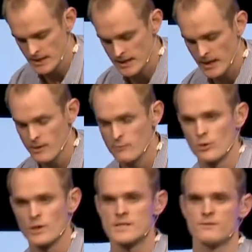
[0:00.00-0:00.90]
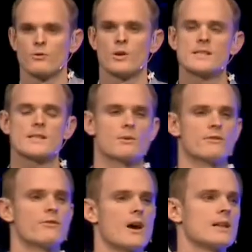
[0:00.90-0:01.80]
another voice, a voice that we
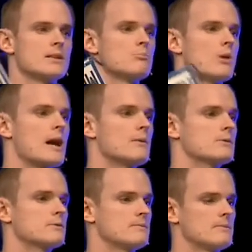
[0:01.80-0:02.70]
find in the Bible